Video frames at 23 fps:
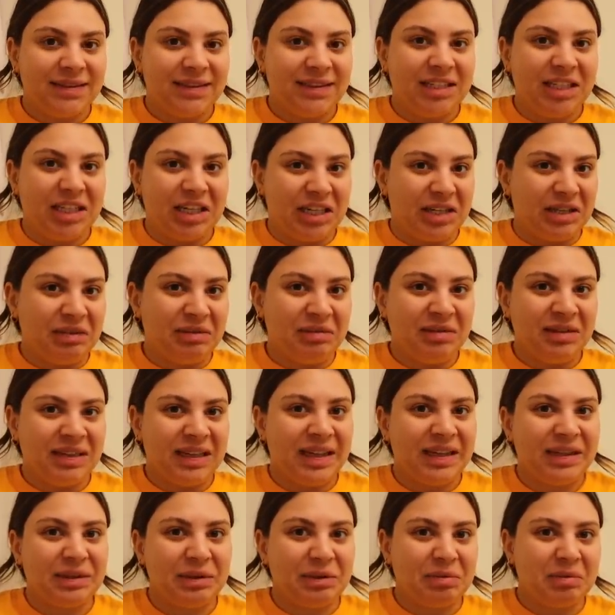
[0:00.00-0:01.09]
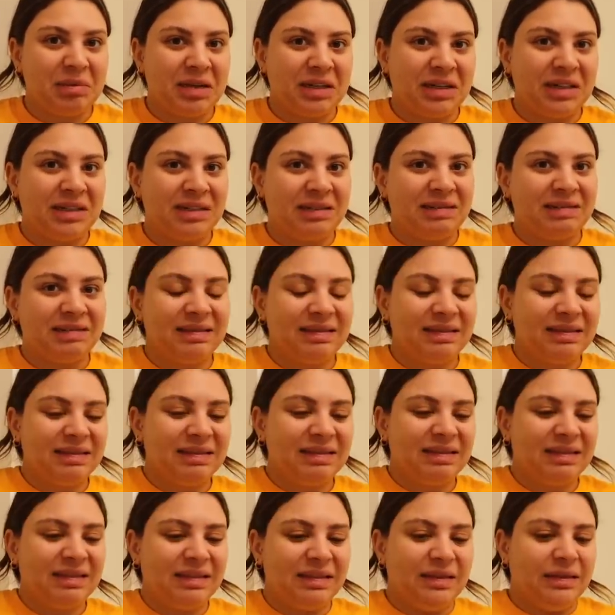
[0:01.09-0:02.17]
you know, I don't want it
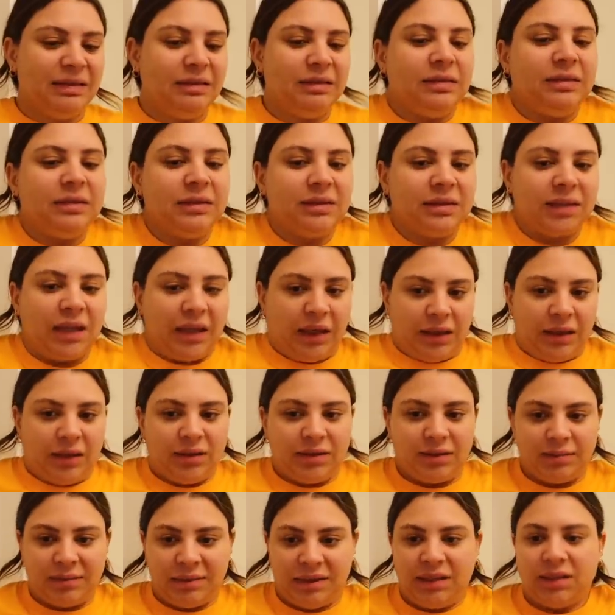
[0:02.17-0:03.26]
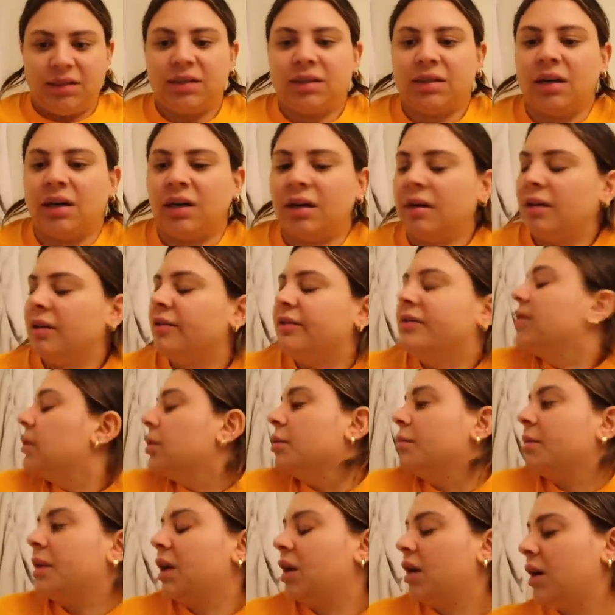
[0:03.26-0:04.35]
ugh, getting into my stuff.
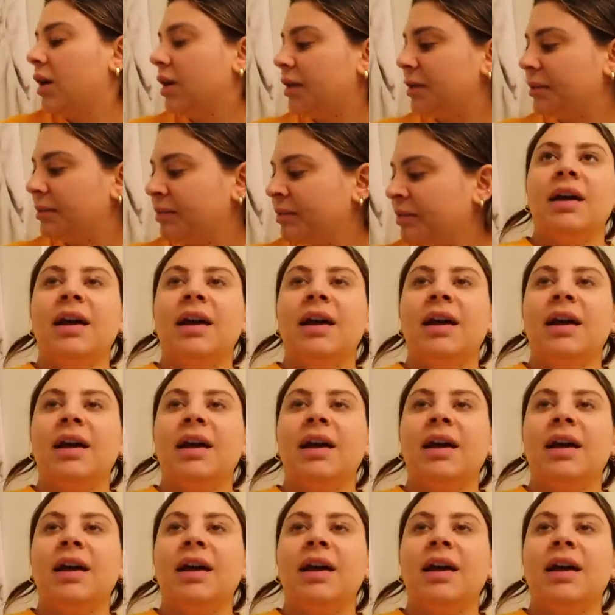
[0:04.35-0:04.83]
Oh my god.